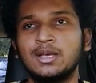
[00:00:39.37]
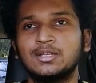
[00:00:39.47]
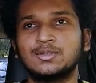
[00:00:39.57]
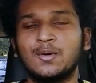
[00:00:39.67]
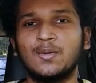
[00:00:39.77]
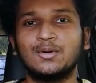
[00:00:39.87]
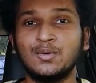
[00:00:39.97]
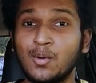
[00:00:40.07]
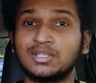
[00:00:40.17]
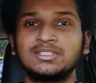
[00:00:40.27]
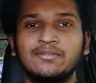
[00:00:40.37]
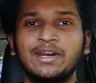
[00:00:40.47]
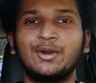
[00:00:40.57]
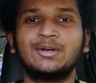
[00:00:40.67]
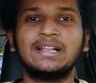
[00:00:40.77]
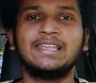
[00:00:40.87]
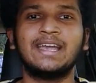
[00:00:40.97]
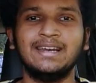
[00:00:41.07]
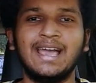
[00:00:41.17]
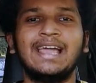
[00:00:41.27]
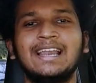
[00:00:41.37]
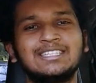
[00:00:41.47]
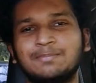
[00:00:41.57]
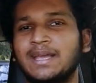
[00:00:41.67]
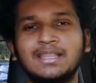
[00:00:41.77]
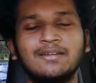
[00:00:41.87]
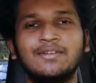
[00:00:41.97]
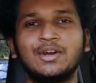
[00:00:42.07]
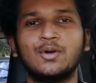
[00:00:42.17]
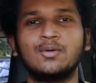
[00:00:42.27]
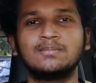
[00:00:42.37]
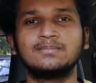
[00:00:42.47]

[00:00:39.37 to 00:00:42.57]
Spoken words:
So do watch the video till the end, and let's begin the video.